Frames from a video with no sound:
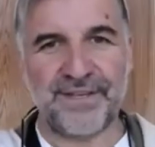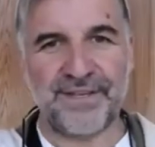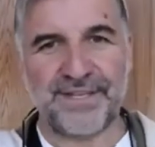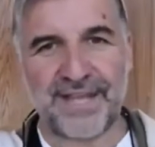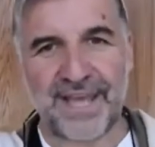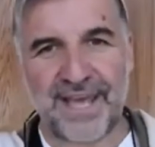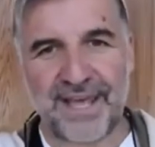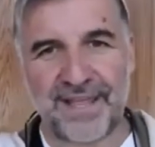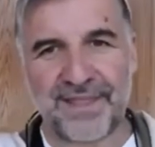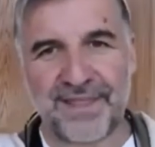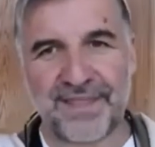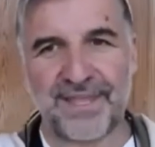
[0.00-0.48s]

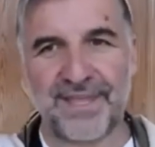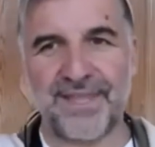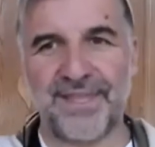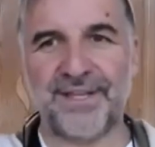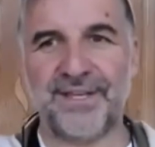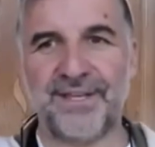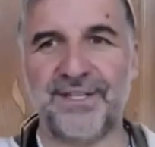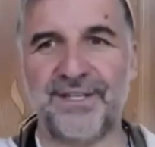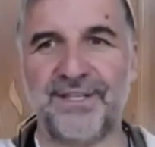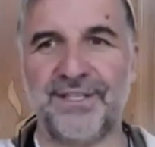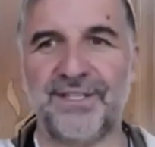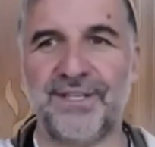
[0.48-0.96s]
death that
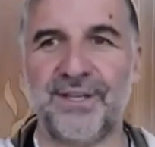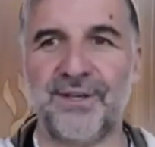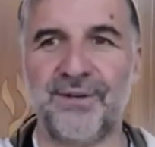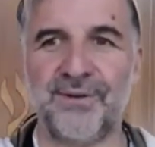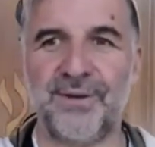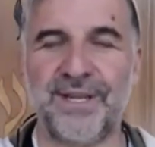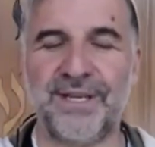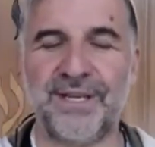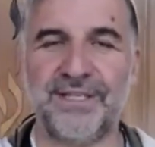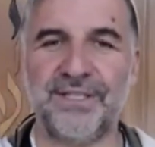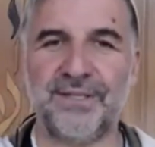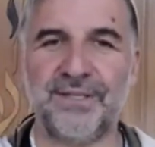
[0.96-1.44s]
are so
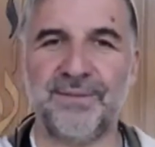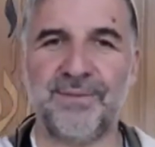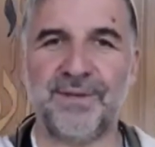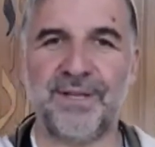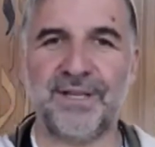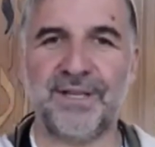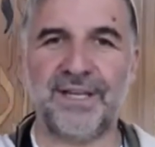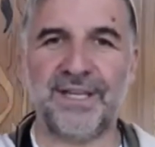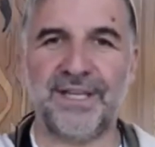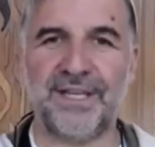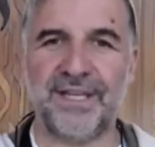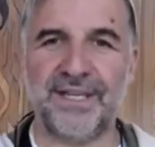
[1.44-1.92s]

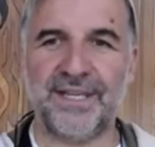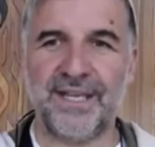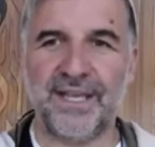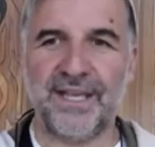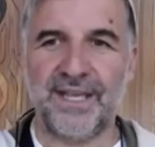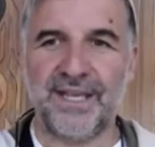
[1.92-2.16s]
intimately